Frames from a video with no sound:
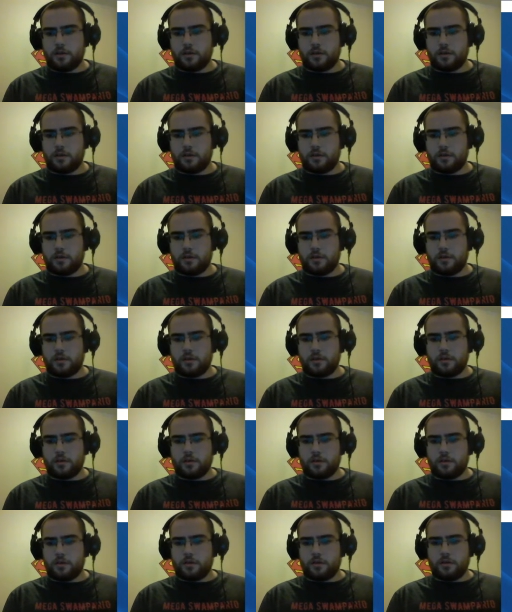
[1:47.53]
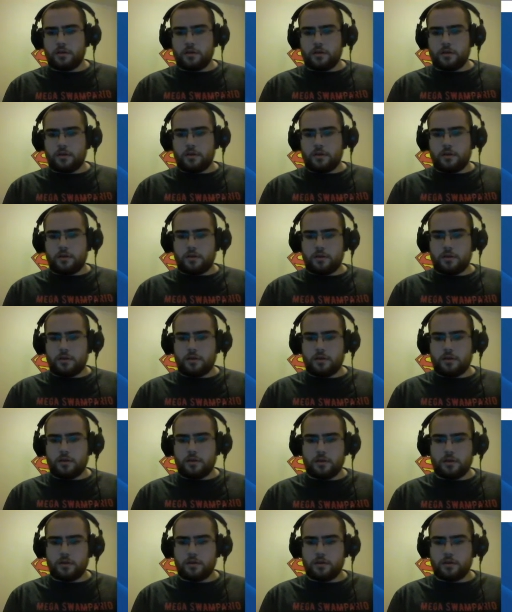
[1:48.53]

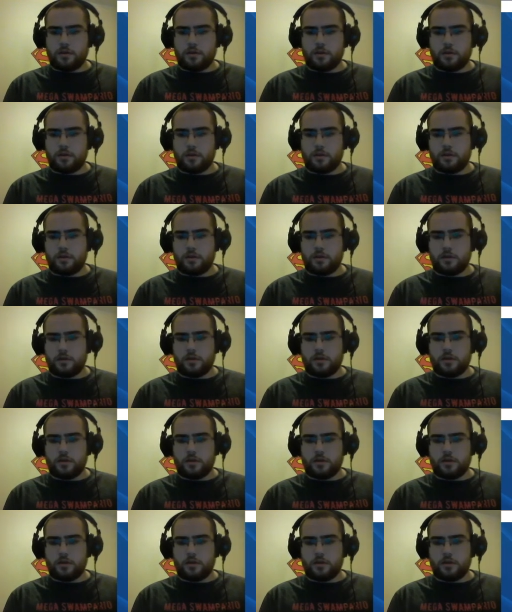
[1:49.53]
No one is speaking in this clip.